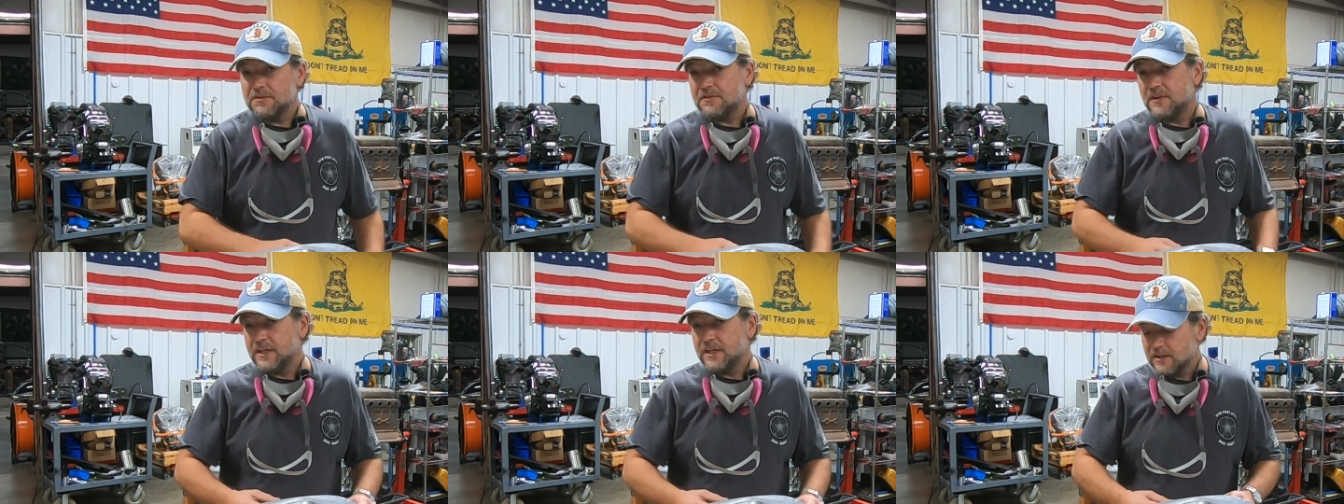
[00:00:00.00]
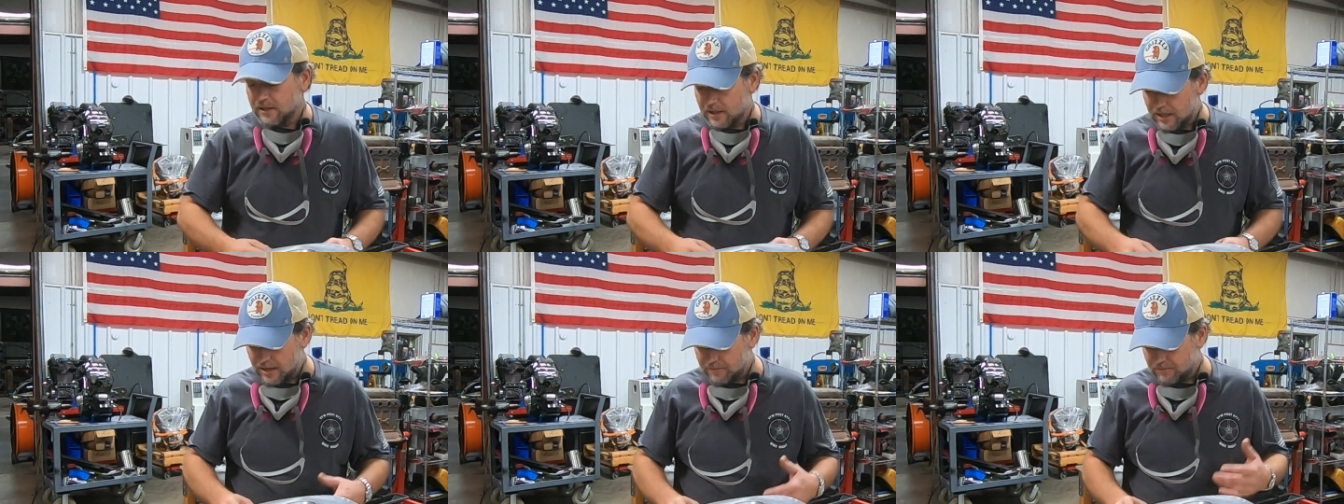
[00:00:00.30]
thing
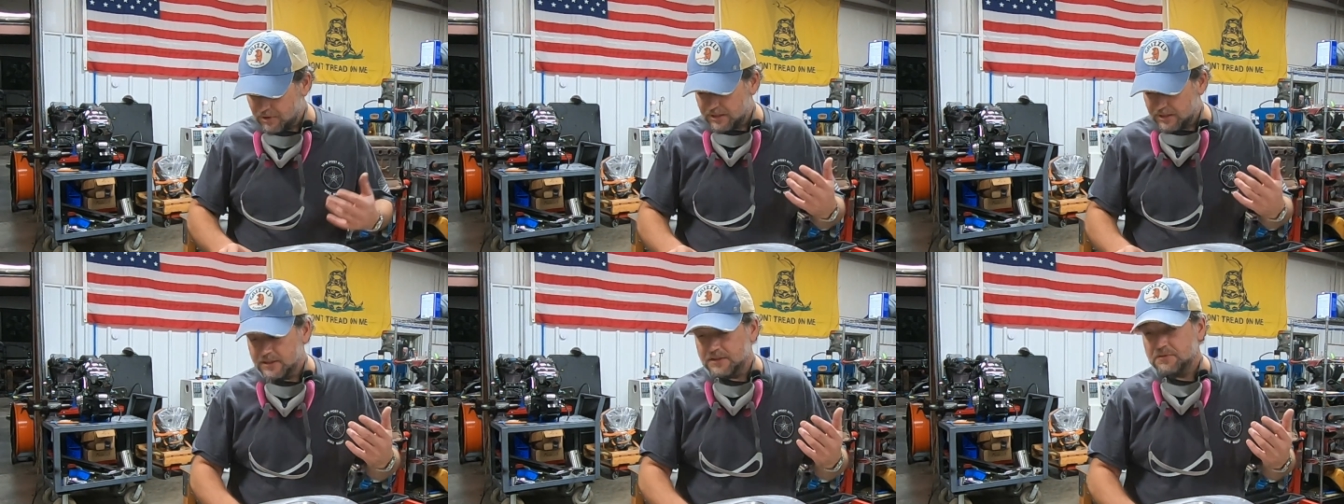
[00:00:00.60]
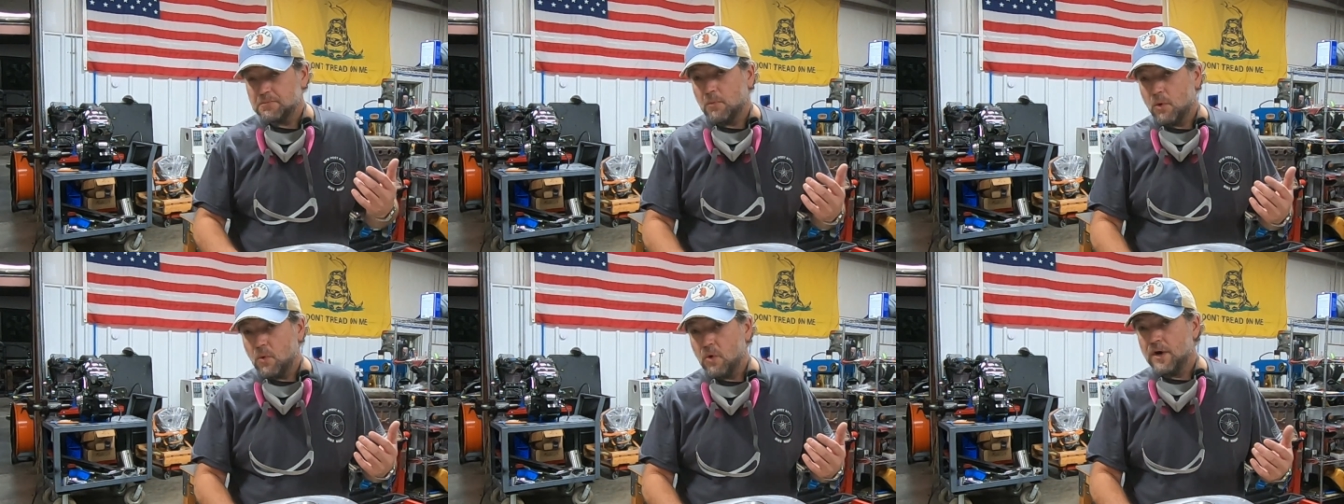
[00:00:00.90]
that I've done
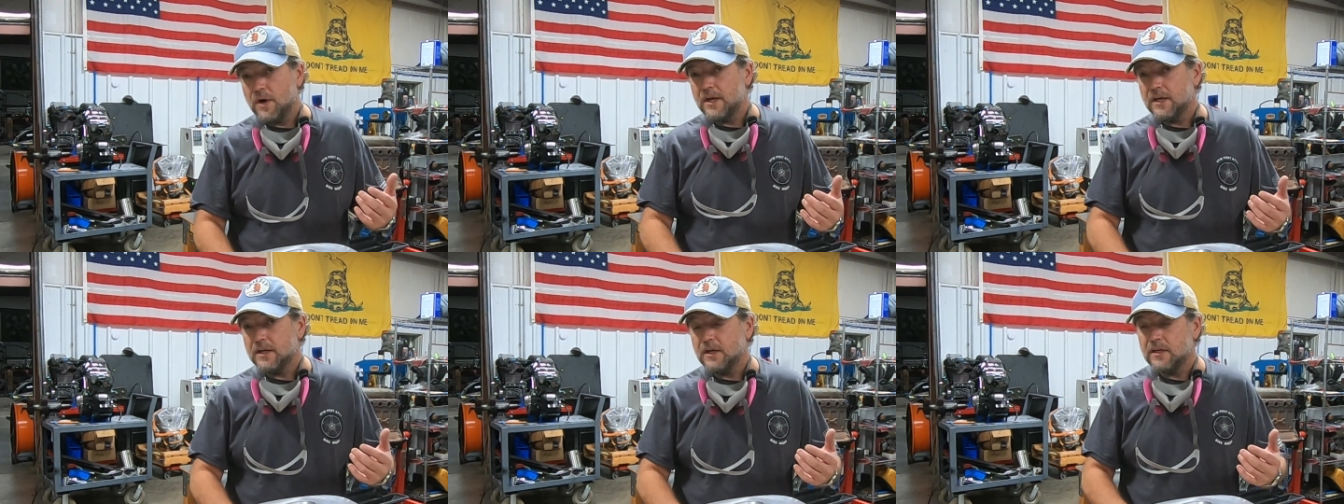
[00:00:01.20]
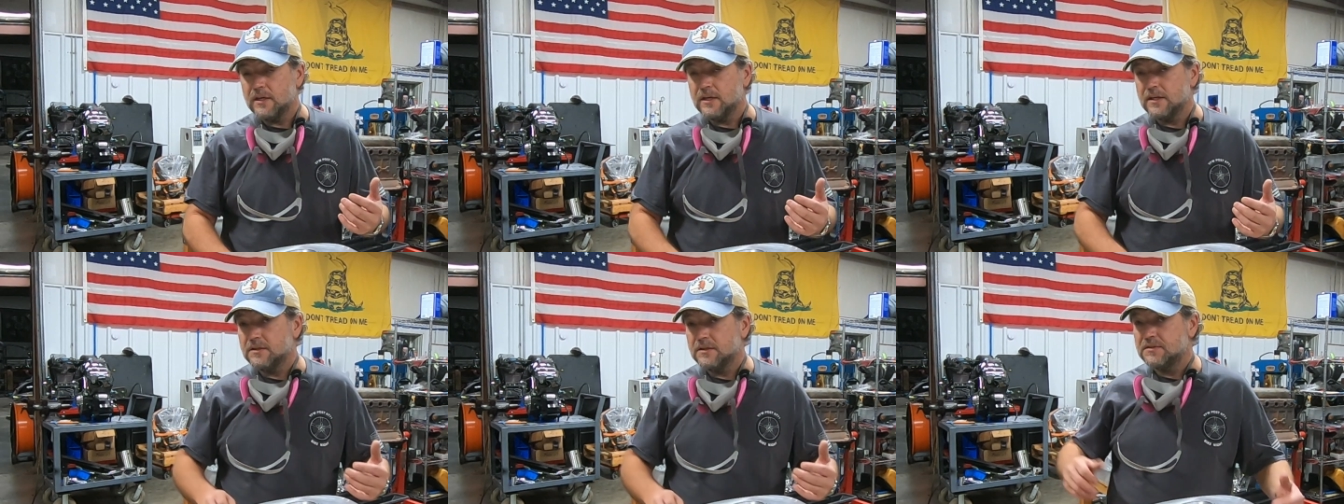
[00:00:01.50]
this morning
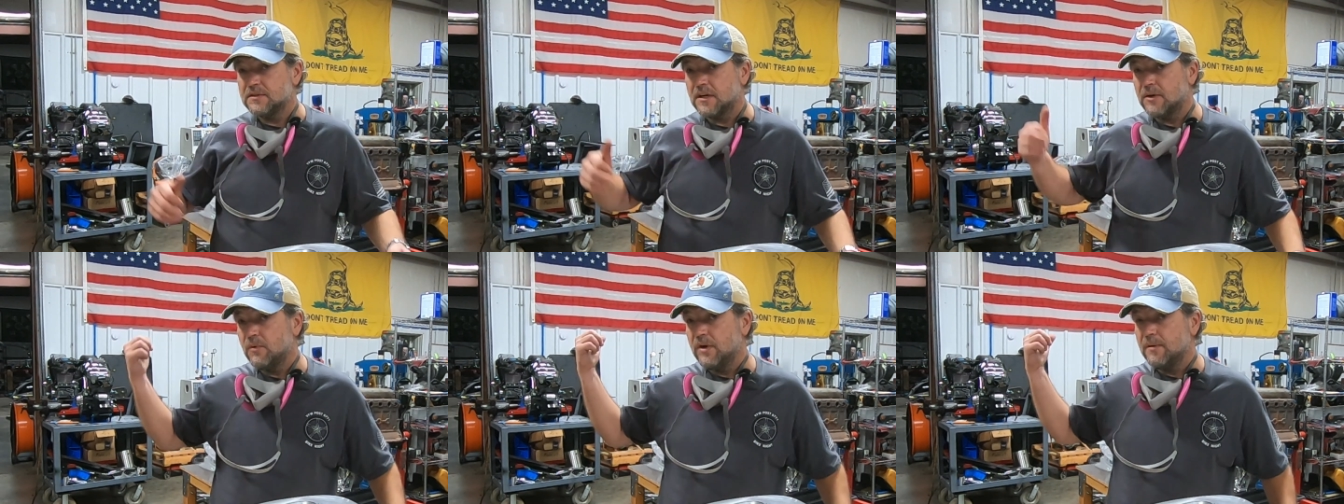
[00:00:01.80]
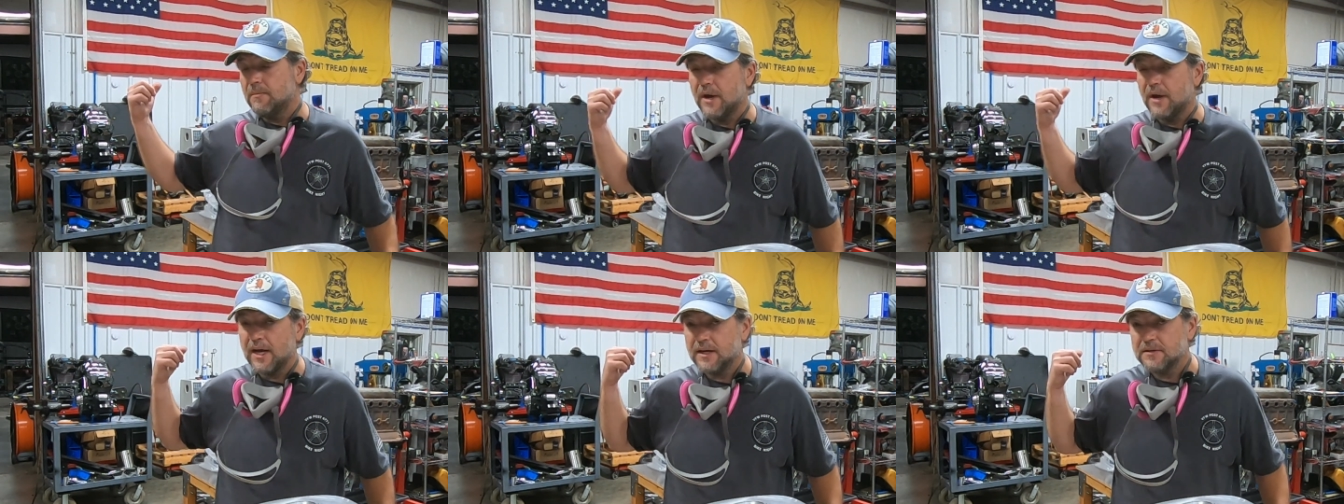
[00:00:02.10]
is I
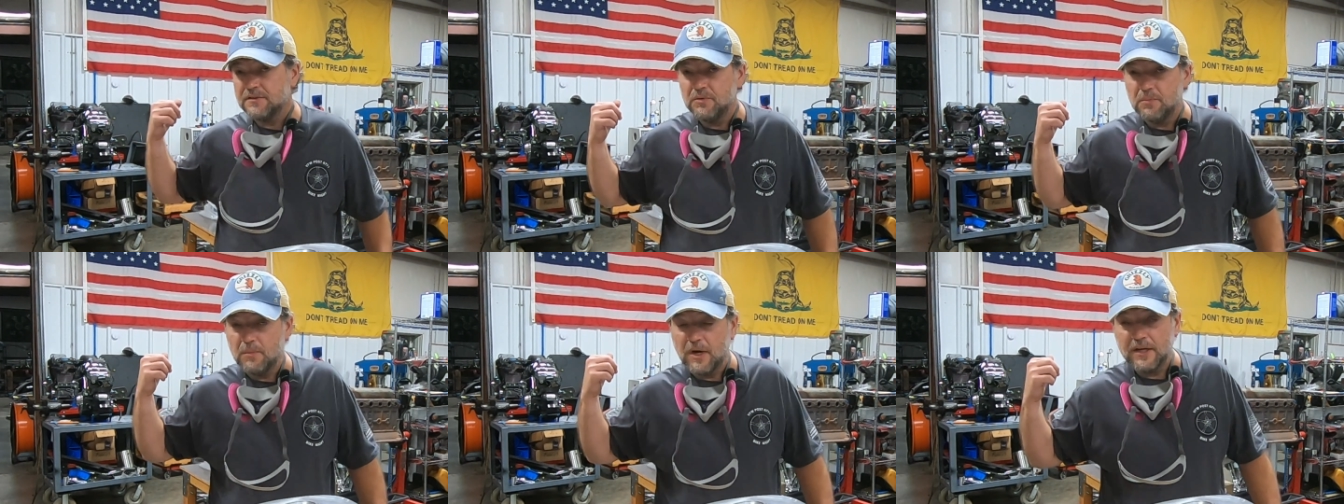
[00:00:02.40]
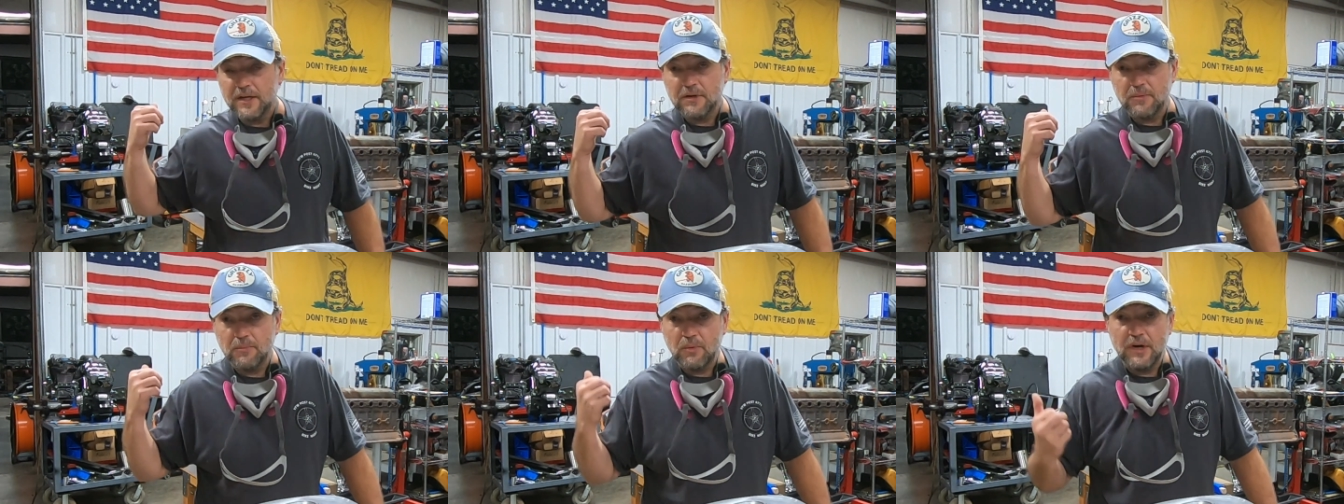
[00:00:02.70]
went back to my
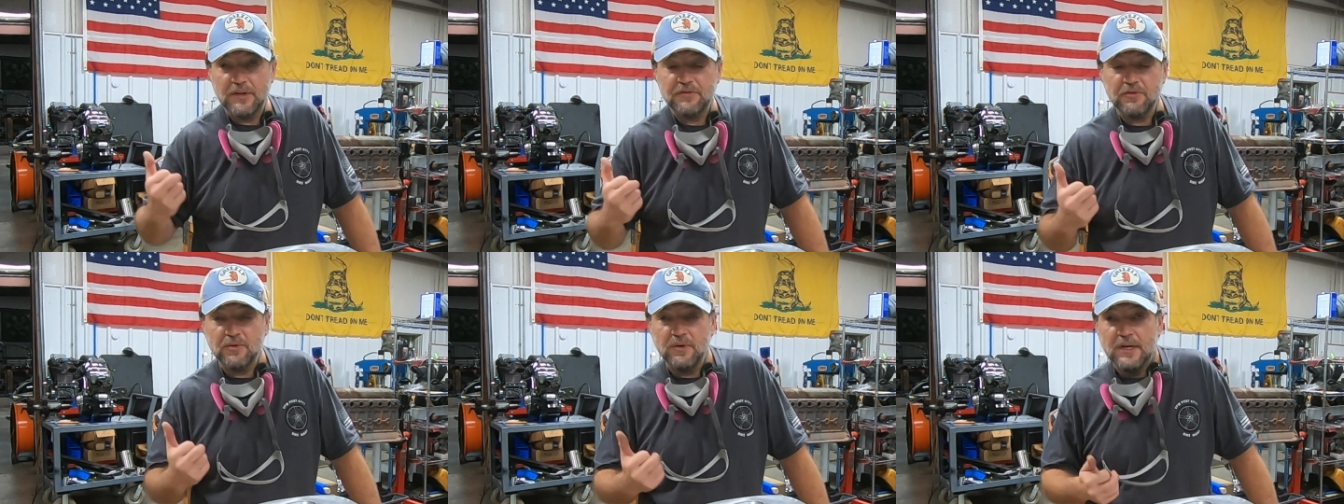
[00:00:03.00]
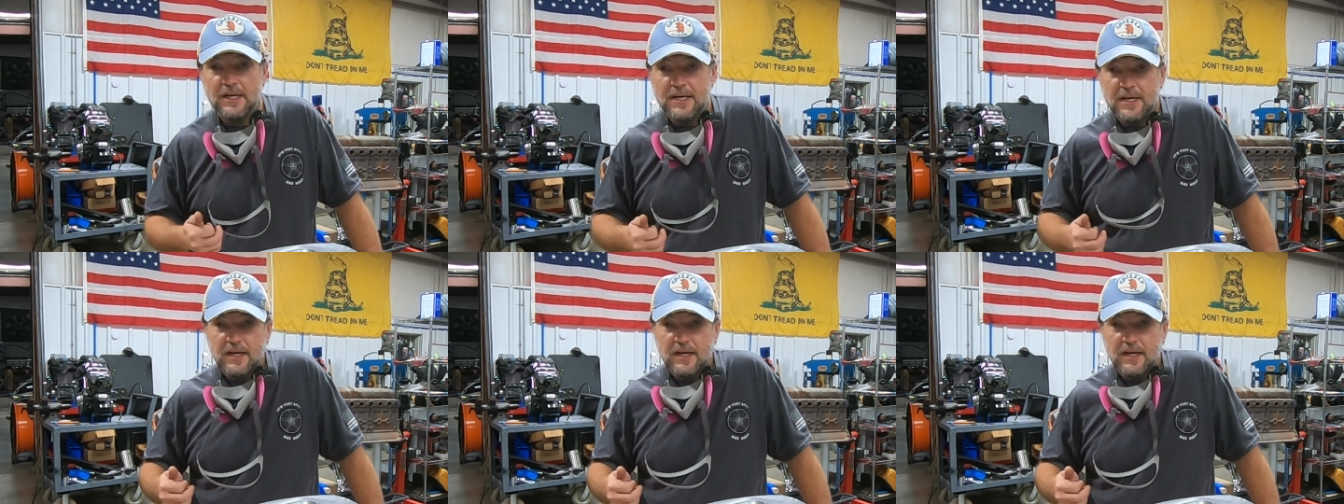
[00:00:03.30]
compressor